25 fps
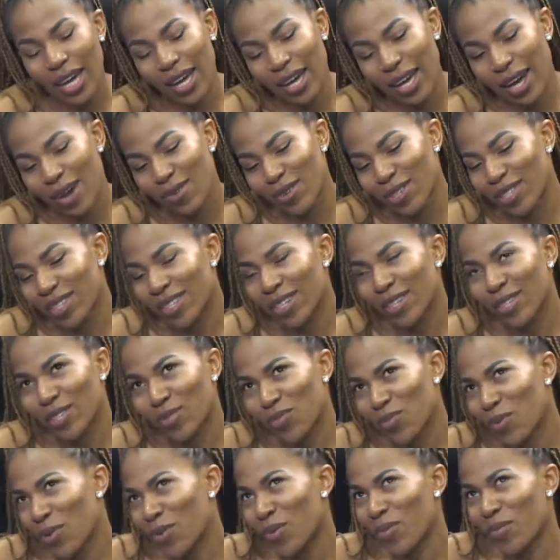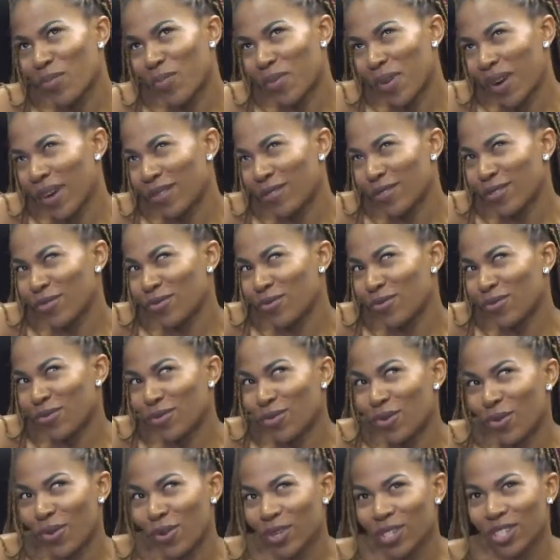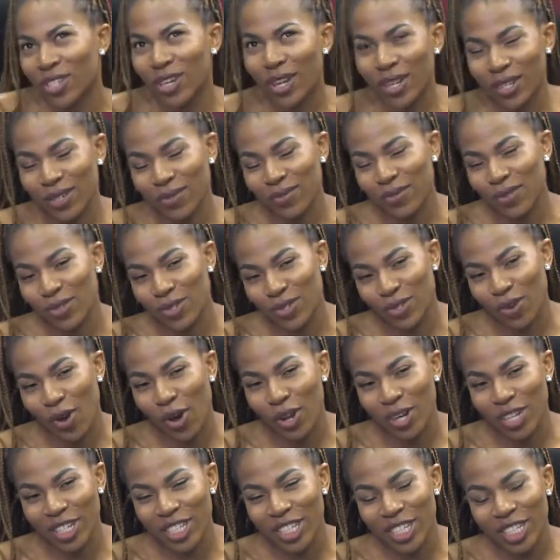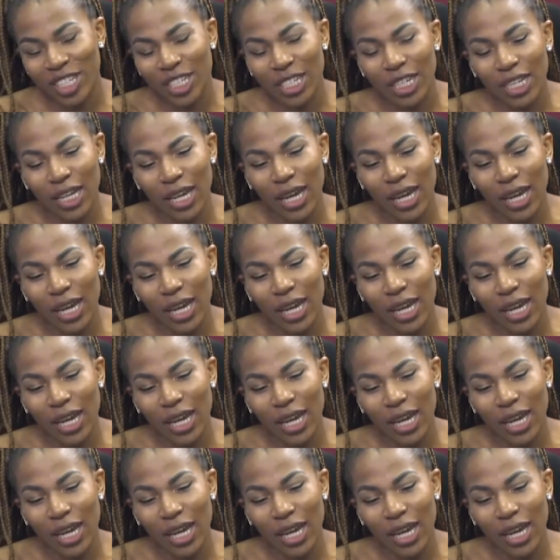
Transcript: I was in a small private school called Charlton First College.